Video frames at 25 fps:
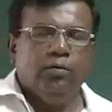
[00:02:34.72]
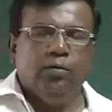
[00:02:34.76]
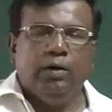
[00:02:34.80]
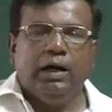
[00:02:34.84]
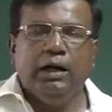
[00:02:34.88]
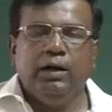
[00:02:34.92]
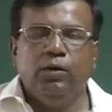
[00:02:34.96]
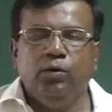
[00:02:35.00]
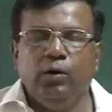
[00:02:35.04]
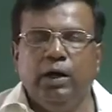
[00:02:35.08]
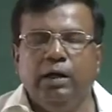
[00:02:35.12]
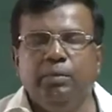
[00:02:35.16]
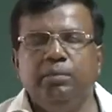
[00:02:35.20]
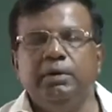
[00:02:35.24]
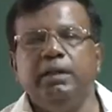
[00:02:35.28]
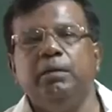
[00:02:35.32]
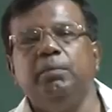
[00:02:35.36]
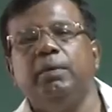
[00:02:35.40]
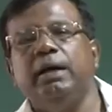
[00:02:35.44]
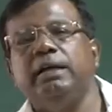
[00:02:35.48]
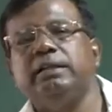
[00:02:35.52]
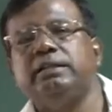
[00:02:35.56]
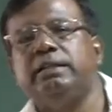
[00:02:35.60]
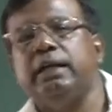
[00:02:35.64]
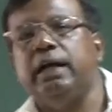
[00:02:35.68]
what do I mean
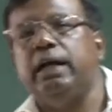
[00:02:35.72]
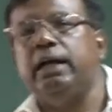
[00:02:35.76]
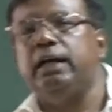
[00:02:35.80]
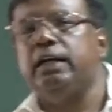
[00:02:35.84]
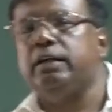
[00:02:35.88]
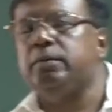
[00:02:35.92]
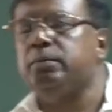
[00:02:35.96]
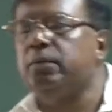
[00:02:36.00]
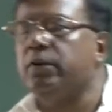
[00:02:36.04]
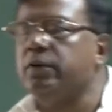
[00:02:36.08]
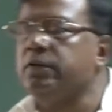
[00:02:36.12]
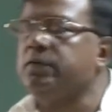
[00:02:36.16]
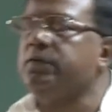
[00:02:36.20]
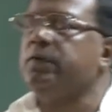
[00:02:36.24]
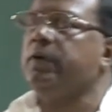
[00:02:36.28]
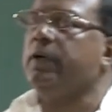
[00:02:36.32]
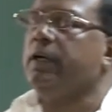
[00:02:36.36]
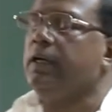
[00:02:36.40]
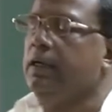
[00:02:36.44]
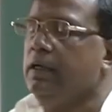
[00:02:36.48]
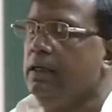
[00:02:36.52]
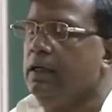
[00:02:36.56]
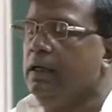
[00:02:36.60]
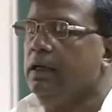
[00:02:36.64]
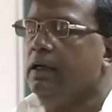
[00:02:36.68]
by standard
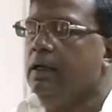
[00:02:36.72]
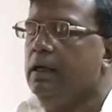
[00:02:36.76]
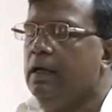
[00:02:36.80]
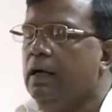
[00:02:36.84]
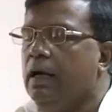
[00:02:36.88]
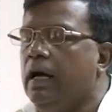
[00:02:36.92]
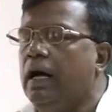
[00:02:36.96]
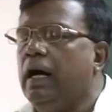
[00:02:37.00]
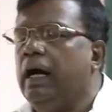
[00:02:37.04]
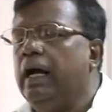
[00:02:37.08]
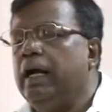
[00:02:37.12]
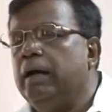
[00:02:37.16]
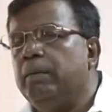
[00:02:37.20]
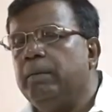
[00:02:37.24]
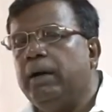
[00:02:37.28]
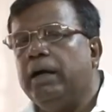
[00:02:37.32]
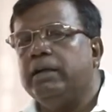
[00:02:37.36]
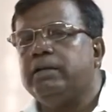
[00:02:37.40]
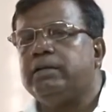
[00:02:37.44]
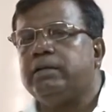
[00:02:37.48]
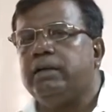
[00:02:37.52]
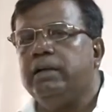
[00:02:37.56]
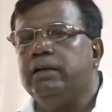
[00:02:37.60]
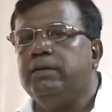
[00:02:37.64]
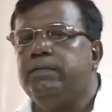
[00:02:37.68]
atmosphere? I am
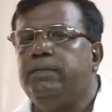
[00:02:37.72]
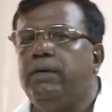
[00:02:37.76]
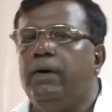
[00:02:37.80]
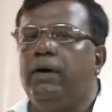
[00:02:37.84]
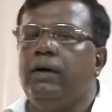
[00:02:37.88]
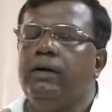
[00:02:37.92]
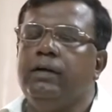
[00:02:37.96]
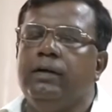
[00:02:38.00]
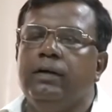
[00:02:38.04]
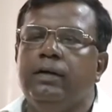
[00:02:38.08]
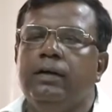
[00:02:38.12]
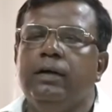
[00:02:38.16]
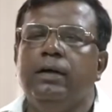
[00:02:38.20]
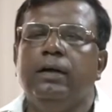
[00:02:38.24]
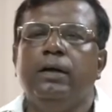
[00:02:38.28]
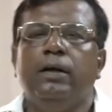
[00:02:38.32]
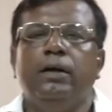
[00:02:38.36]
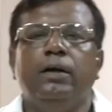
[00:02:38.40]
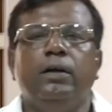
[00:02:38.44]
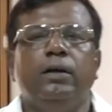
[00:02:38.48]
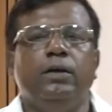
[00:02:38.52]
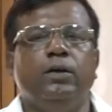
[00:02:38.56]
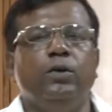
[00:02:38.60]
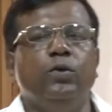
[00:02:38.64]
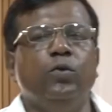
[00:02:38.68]
asking for,
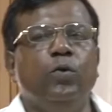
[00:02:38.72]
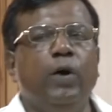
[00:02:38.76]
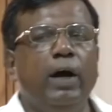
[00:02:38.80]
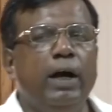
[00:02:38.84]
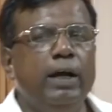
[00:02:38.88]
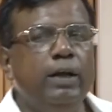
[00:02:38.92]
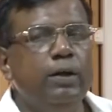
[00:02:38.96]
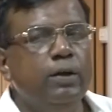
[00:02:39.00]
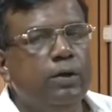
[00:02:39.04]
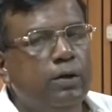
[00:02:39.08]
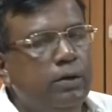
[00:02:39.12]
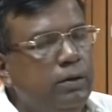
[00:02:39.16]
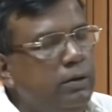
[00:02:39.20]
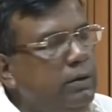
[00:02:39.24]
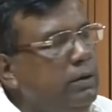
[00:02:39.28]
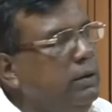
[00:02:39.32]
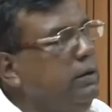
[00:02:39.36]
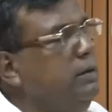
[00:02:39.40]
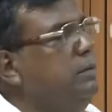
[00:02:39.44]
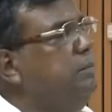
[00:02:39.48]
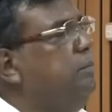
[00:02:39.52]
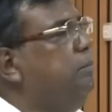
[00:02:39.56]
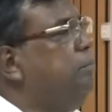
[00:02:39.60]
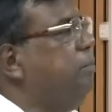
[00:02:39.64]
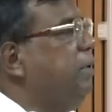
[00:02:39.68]
do I know
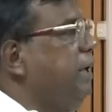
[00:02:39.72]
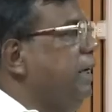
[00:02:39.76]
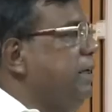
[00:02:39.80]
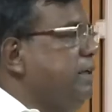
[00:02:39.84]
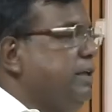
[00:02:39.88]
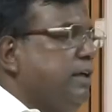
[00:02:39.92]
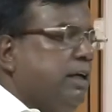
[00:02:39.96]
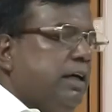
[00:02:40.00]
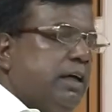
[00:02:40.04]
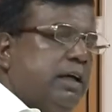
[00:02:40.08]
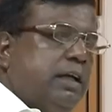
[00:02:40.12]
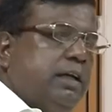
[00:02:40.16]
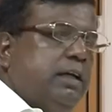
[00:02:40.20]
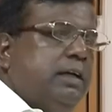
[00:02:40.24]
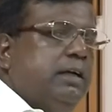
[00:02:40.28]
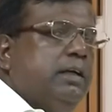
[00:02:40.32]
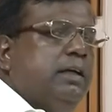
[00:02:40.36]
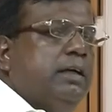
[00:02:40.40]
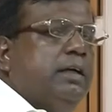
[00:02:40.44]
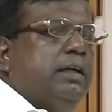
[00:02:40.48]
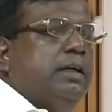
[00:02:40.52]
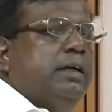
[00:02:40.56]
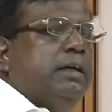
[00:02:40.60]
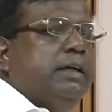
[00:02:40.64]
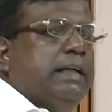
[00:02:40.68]
pressure,
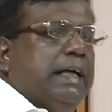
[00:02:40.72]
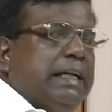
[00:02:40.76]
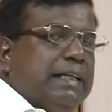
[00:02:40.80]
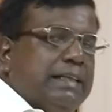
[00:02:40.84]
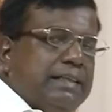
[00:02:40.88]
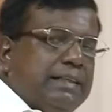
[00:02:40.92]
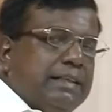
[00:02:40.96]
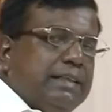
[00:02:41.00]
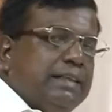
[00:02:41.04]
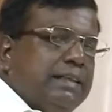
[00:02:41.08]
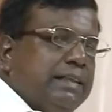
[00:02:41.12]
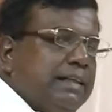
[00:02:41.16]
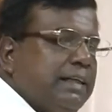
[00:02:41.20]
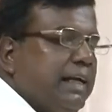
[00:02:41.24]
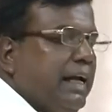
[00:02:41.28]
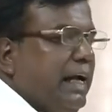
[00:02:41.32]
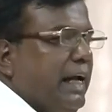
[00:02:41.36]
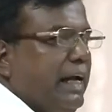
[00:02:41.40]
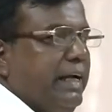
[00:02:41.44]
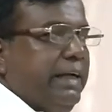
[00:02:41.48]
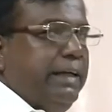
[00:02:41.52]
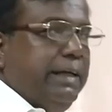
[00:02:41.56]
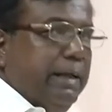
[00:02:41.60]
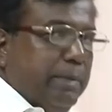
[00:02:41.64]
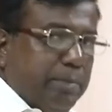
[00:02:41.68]
density
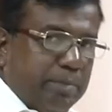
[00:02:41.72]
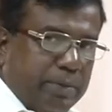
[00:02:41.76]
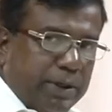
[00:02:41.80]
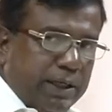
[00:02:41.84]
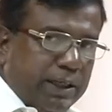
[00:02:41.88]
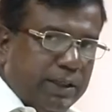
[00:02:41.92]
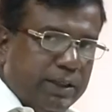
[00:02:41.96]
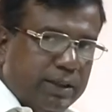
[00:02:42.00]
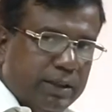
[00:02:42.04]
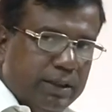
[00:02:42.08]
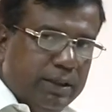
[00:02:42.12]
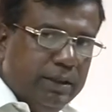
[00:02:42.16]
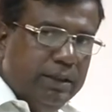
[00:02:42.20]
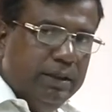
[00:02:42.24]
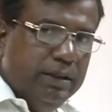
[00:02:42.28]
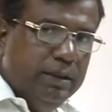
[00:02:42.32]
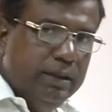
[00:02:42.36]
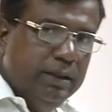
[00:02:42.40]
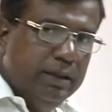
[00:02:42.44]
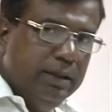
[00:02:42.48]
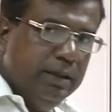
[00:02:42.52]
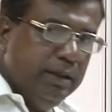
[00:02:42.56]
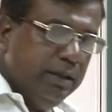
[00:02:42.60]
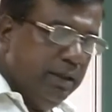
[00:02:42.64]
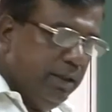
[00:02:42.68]
and temperature?
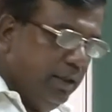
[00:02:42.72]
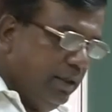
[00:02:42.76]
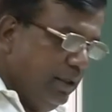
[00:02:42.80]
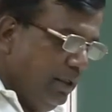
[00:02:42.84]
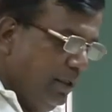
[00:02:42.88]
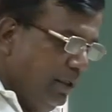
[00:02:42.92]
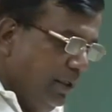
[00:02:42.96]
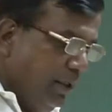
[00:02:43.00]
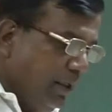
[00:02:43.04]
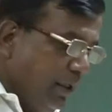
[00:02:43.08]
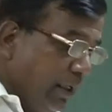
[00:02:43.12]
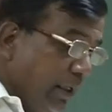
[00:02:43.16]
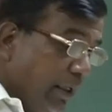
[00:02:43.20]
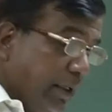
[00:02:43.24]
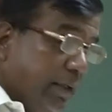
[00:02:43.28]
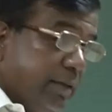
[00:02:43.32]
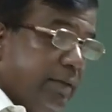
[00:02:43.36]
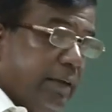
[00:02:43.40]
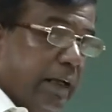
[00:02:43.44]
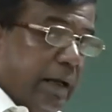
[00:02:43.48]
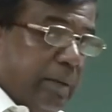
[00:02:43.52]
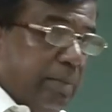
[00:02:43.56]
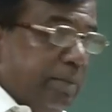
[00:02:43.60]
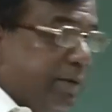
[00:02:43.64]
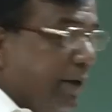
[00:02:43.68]
At the
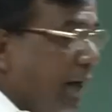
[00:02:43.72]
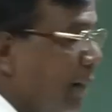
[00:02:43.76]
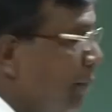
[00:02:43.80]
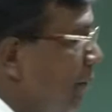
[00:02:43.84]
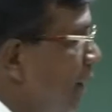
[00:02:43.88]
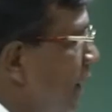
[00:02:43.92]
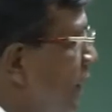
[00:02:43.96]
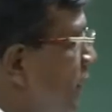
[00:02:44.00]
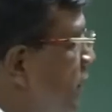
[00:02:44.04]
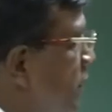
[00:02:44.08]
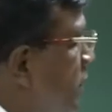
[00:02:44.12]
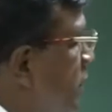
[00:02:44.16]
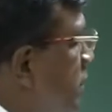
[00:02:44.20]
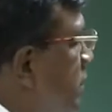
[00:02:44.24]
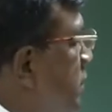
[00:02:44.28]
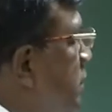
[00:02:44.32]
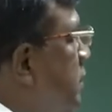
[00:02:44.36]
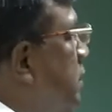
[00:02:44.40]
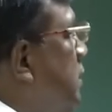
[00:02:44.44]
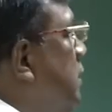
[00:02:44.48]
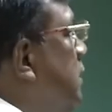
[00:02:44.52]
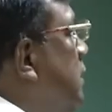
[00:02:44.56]
same time, I know